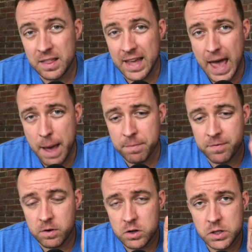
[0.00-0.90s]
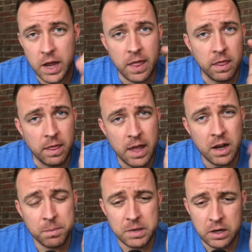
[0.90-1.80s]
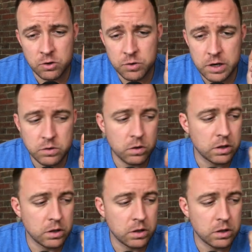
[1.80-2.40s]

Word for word: the app first and then update your Trezor